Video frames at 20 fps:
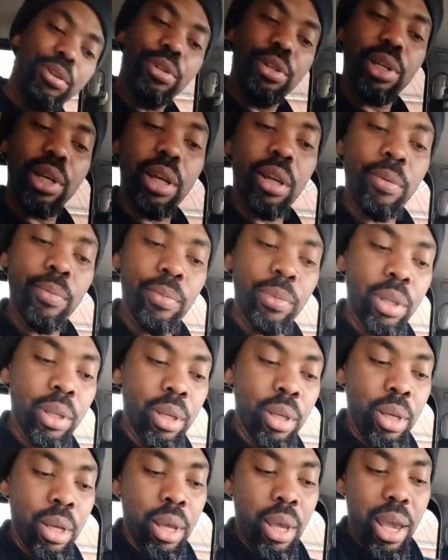saying,
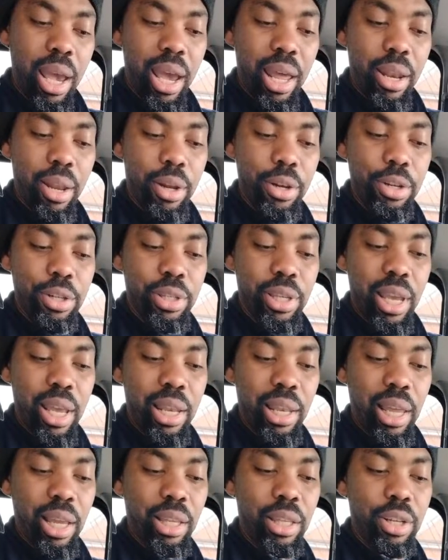and
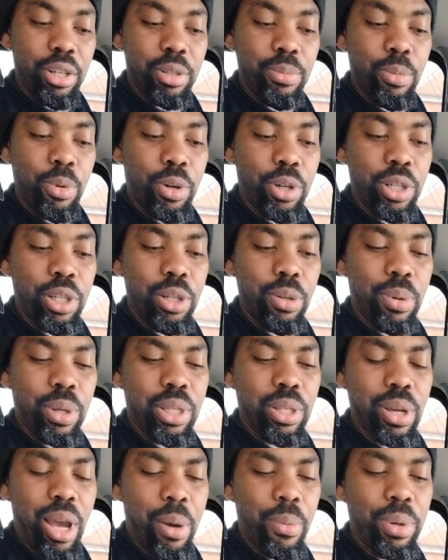understand, like, there's more to it.
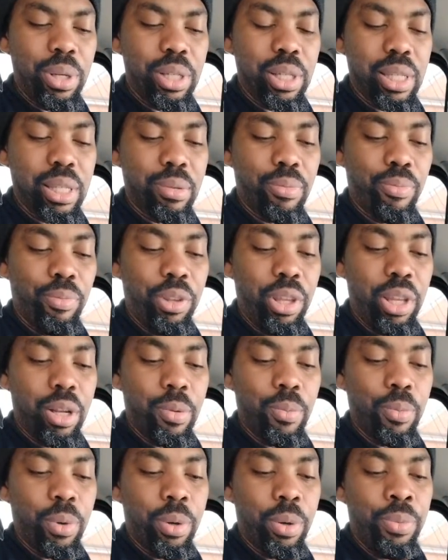So I wouldn't just,
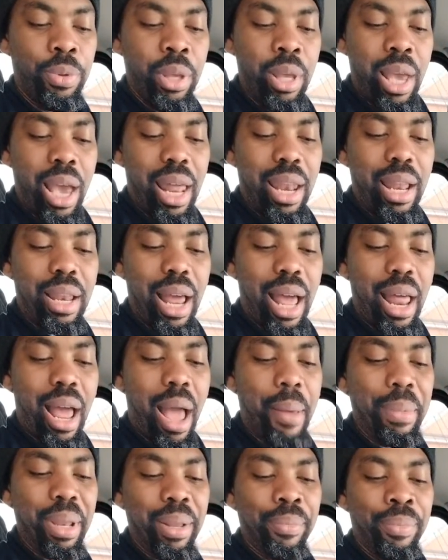and
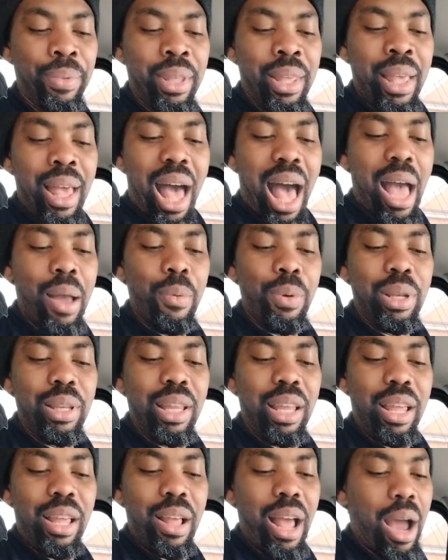I mean, I would
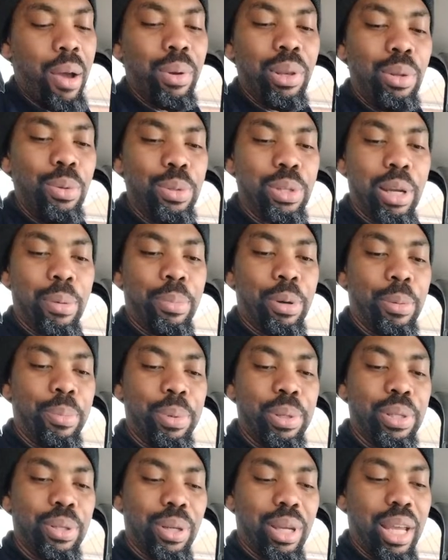I would lose on
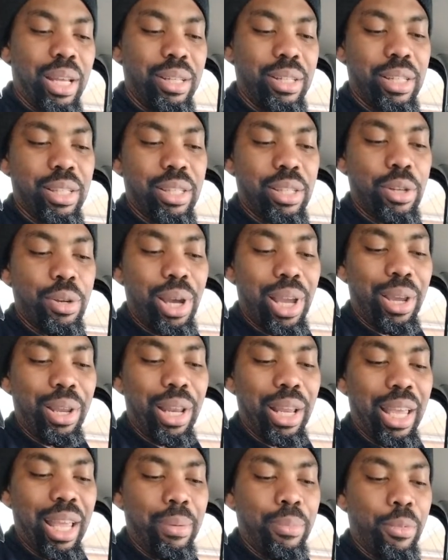purpose, okay, just so I
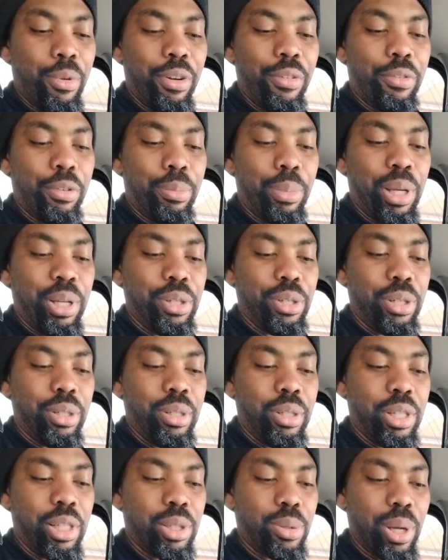could get more information,
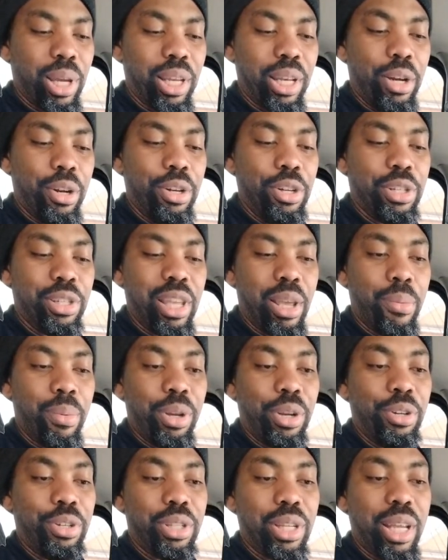just so I can understand what
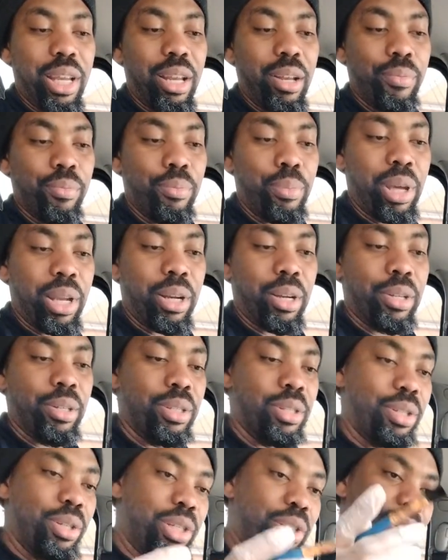you're saying better,
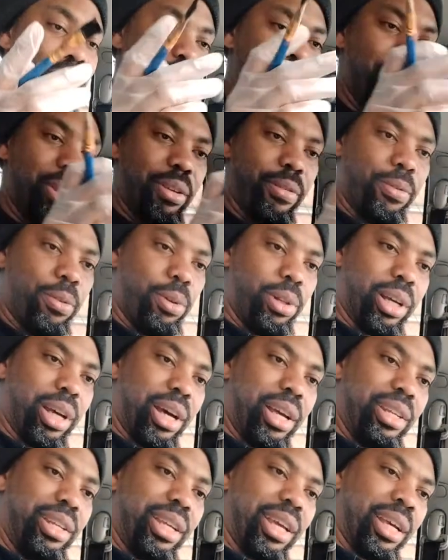so she give me the full
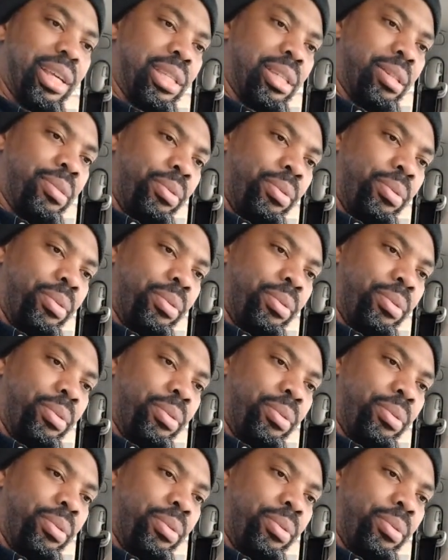context.